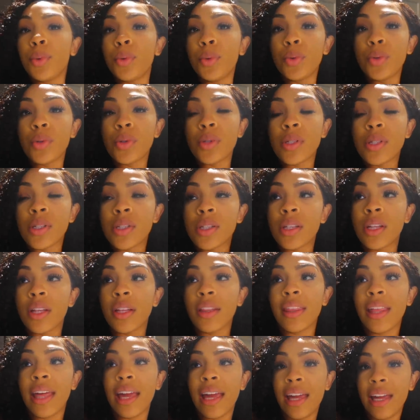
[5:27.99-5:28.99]
mousse
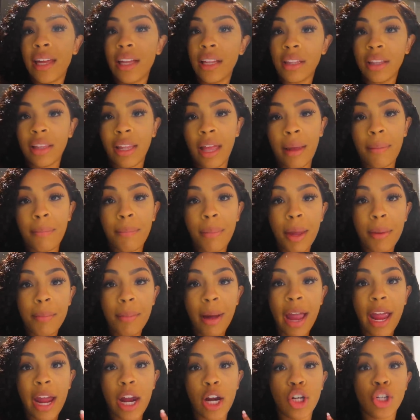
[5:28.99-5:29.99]
that like made
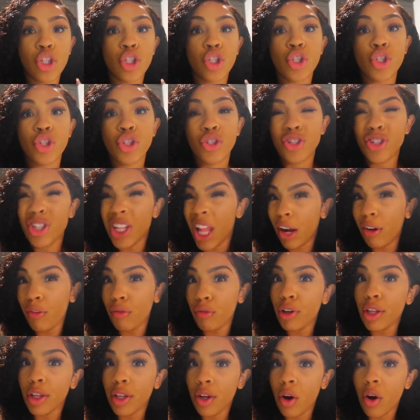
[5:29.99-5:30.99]
my hair
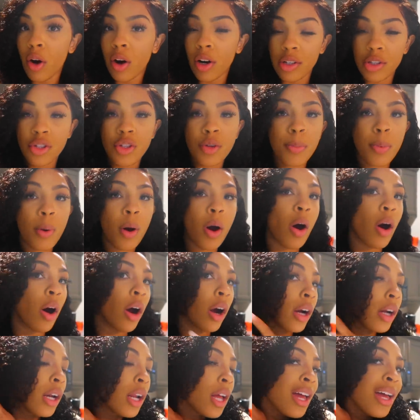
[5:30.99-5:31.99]
like really hard, super
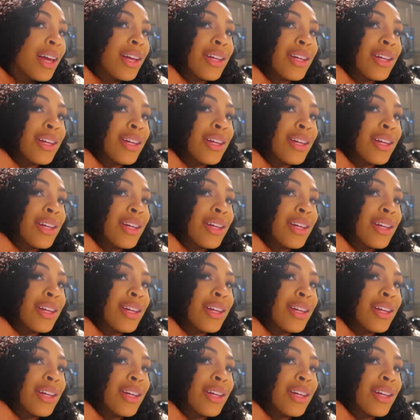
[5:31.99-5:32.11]
hard,